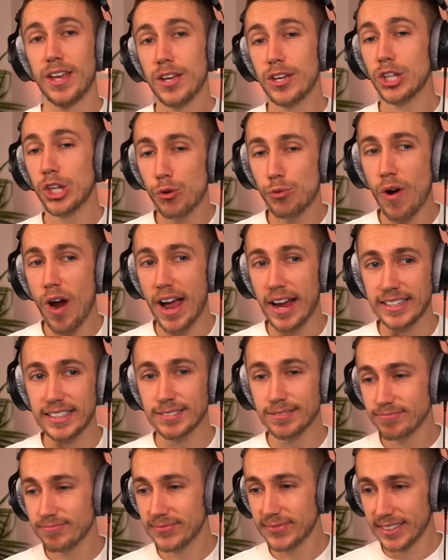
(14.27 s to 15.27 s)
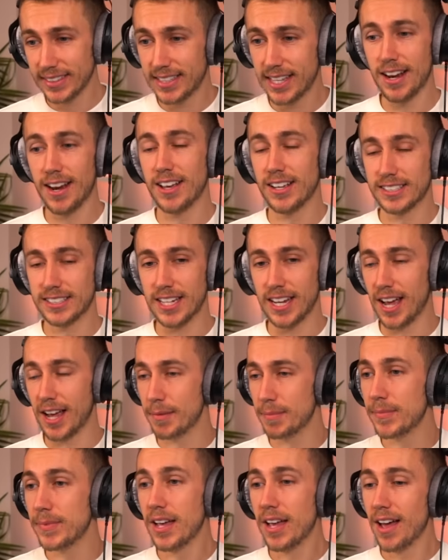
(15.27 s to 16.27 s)
You're right. The last
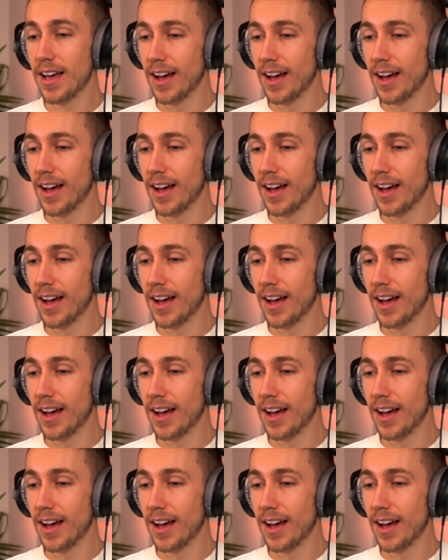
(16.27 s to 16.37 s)
time